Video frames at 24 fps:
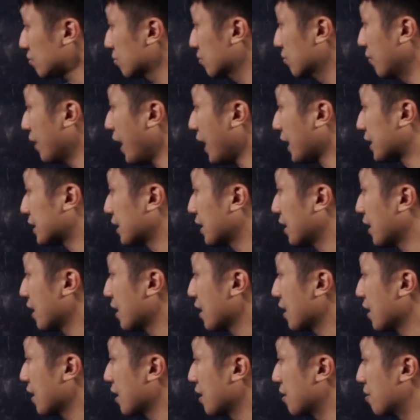Next,
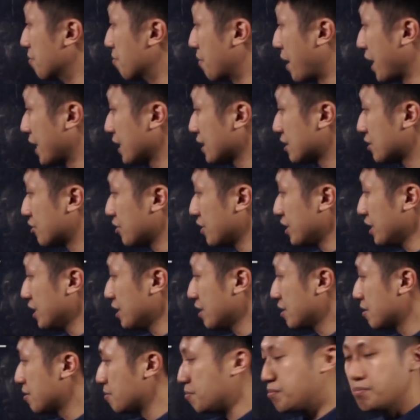minus 3
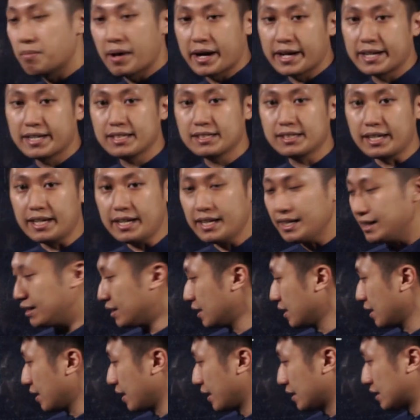minus 8,
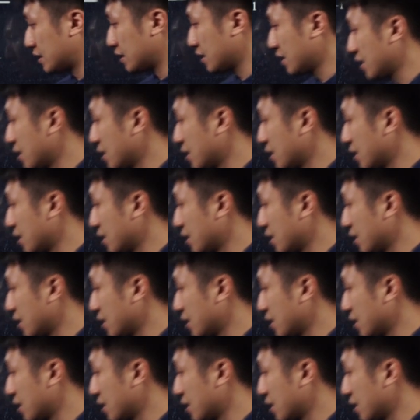it's